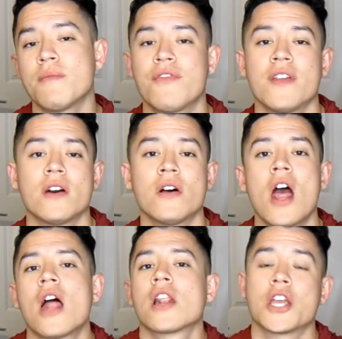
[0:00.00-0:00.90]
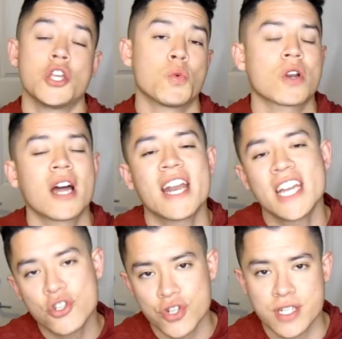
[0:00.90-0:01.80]
him feel like you are not
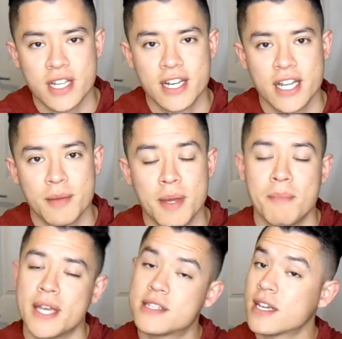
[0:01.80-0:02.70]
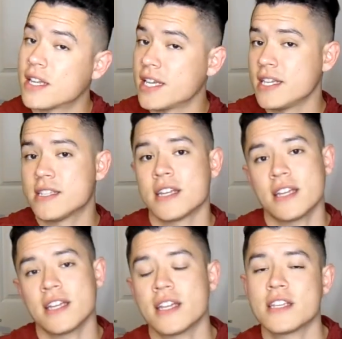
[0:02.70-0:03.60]
interested in him. And basically, he's
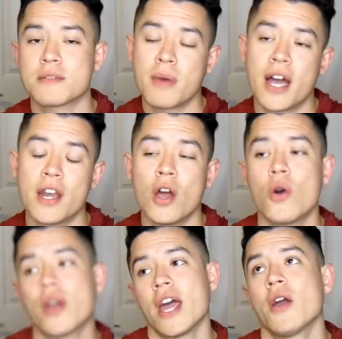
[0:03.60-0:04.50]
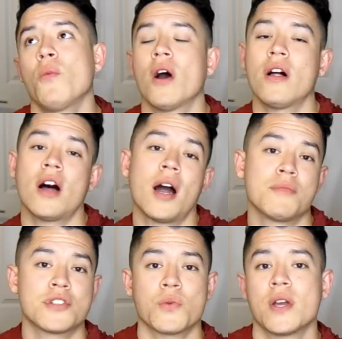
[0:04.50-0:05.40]
thinking in his mind, okay, well, I'm
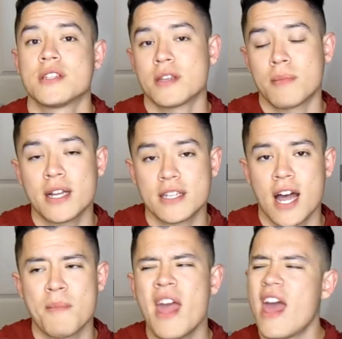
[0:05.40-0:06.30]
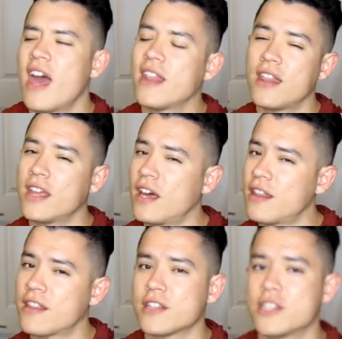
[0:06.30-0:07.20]
just wasting my time. And then the
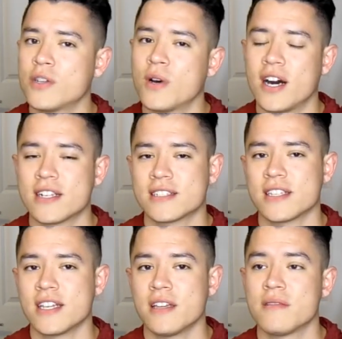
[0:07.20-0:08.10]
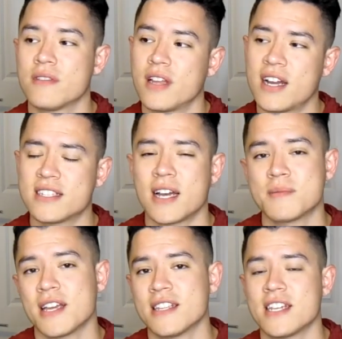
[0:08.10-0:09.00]
other thing too, honestly, 9
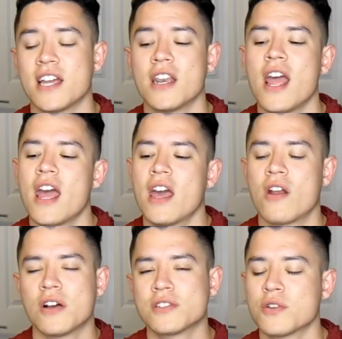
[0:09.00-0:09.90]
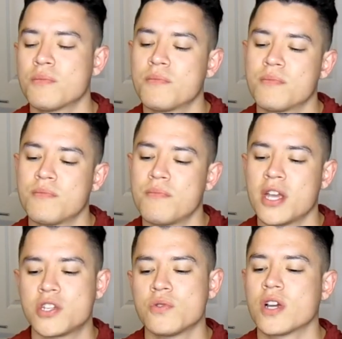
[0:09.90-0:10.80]
times out of 10, it also
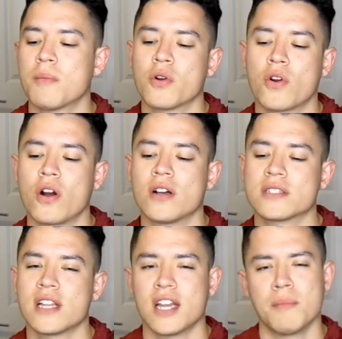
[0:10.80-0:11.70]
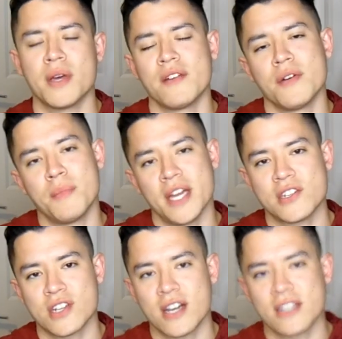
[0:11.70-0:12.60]
makes you come across like a bit of a
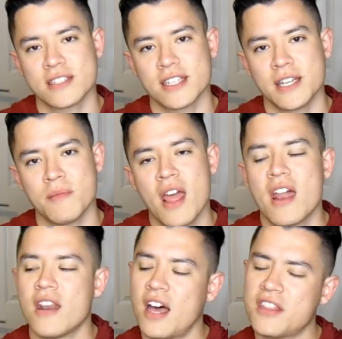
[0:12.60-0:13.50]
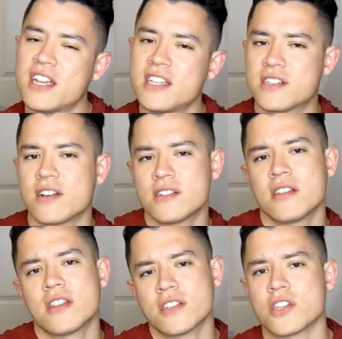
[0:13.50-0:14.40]
bitch, honestly. Not that he
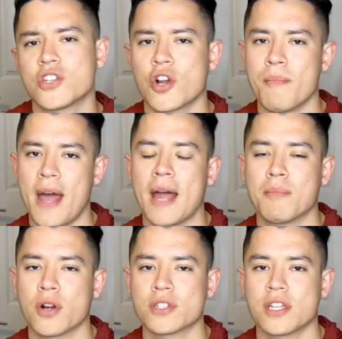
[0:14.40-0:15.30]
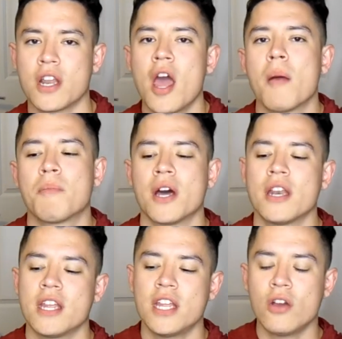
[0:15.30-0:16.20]
seriously thinks that you're a bad person,
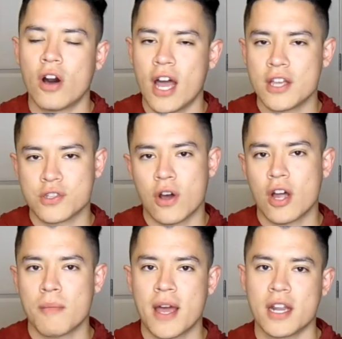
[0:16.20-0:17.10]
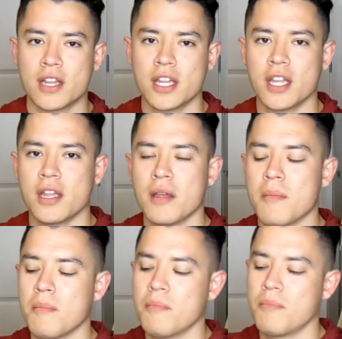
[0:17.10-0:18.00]
but he has automatically
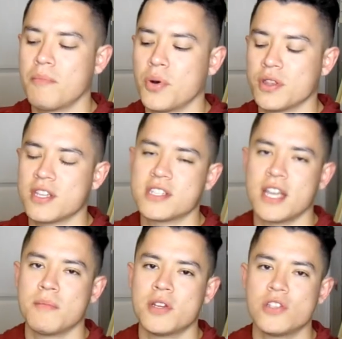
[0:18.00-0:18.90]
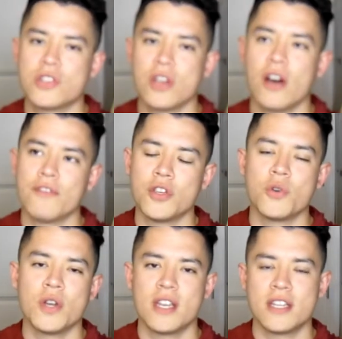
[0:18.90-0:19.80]
put this image of
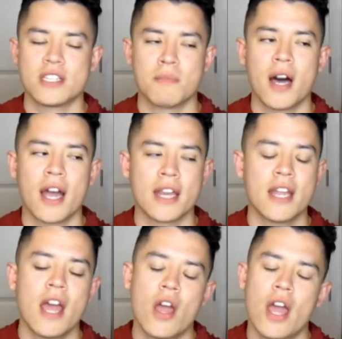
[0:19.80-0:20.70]
you in his mind,